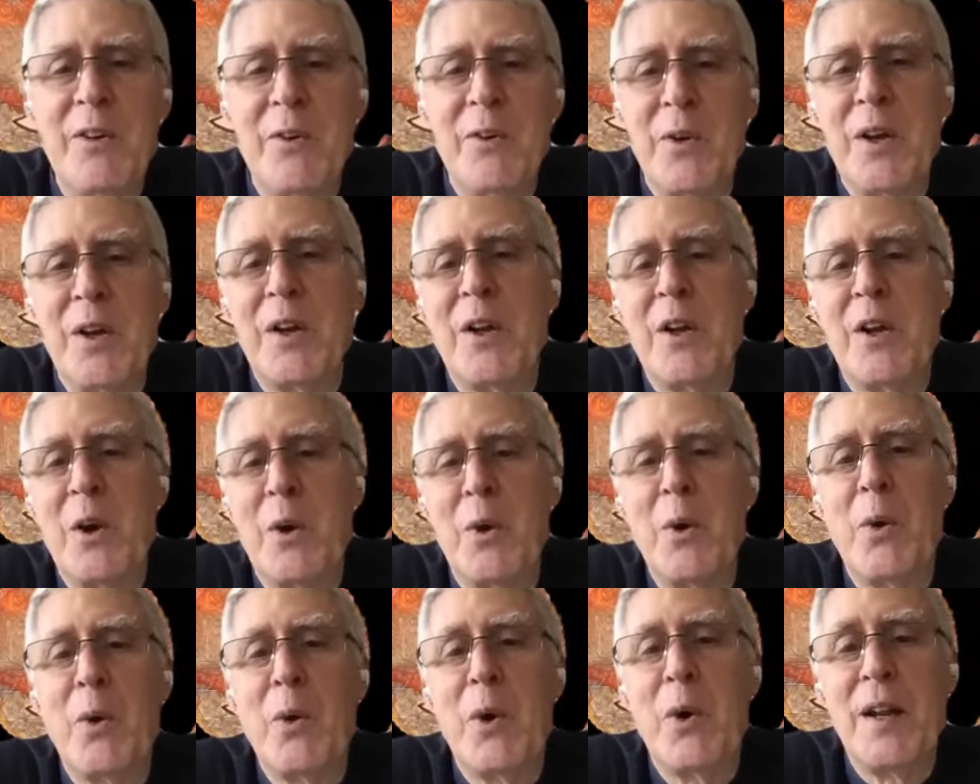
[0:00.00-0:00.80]
you can
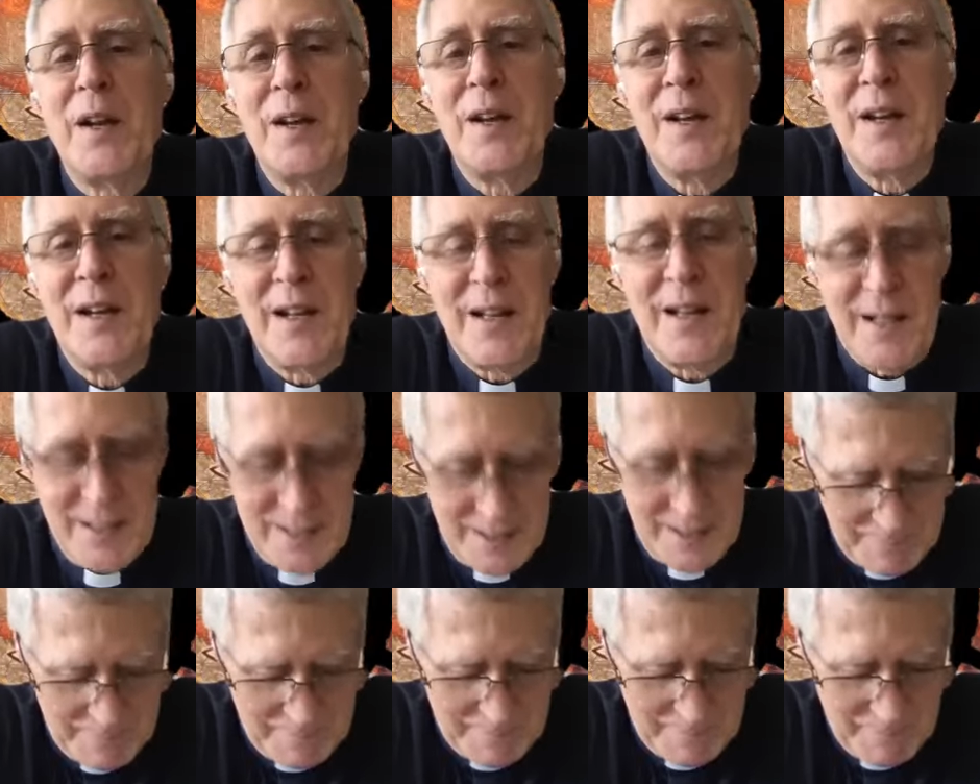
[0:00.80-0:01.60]
go and
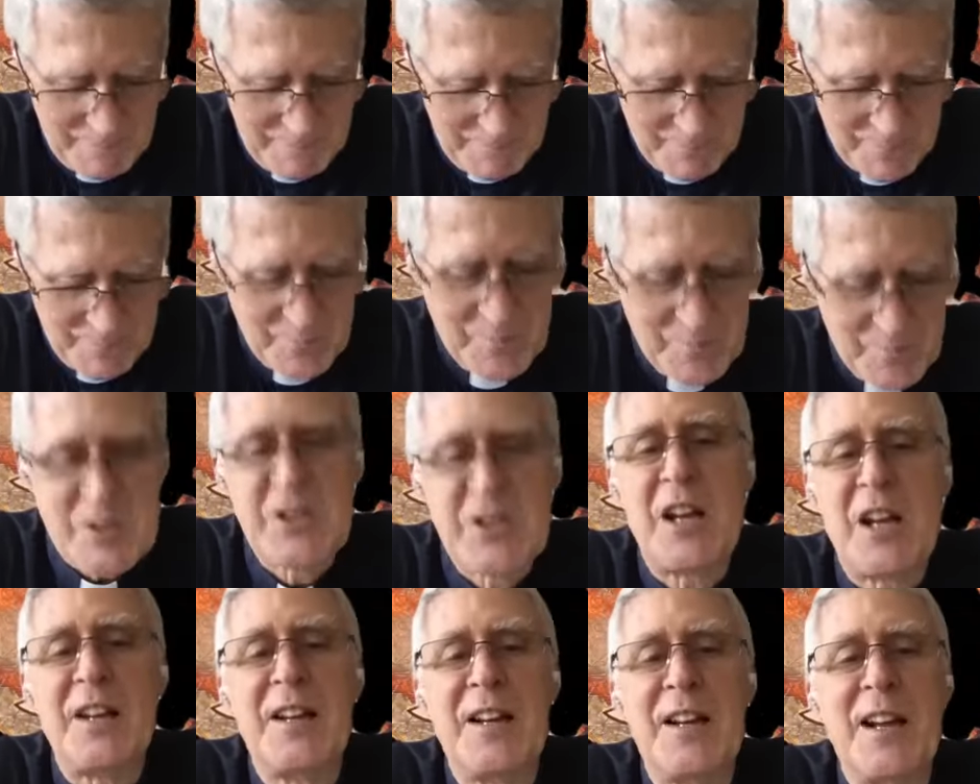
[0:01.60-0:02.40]
uh,
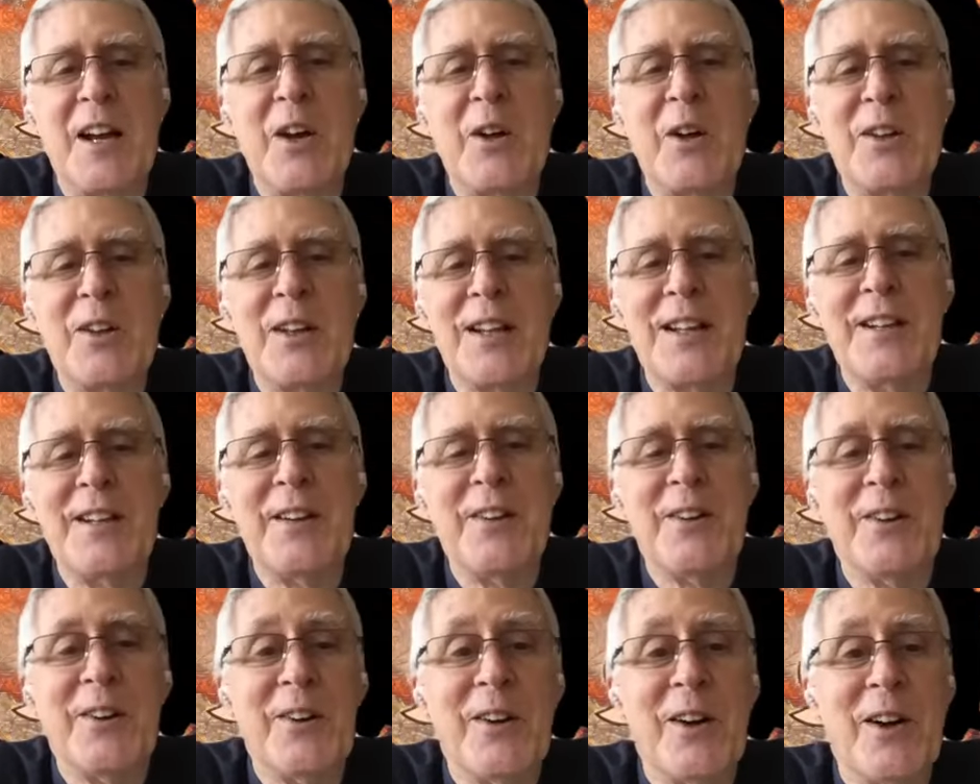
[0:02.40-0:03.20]
check it out
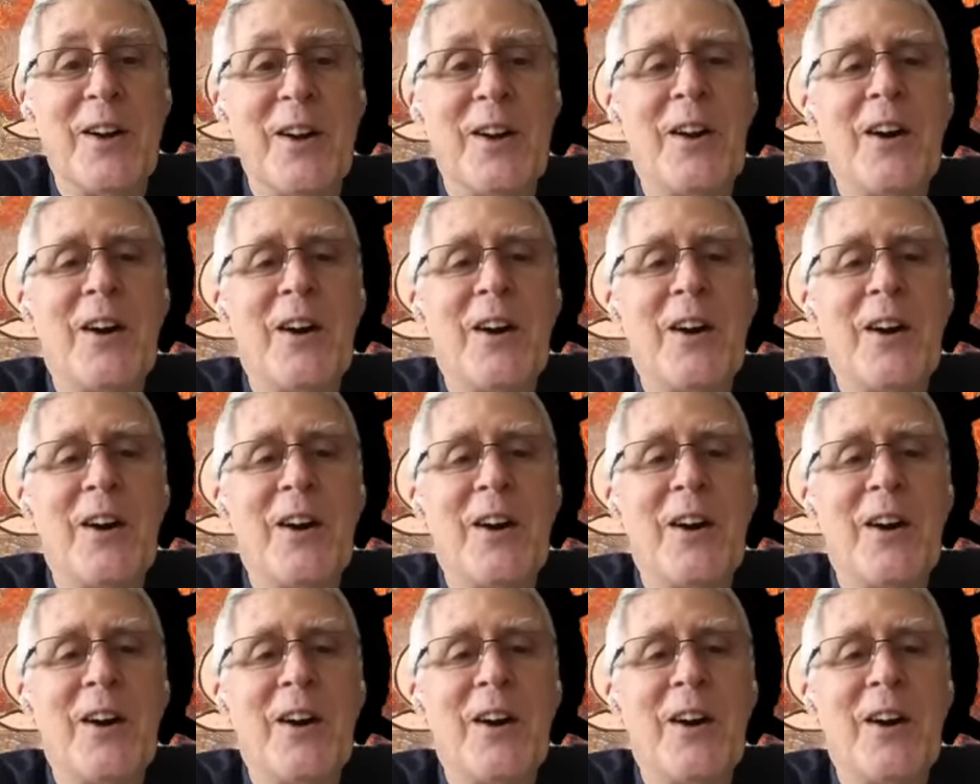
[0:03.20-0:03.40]
later.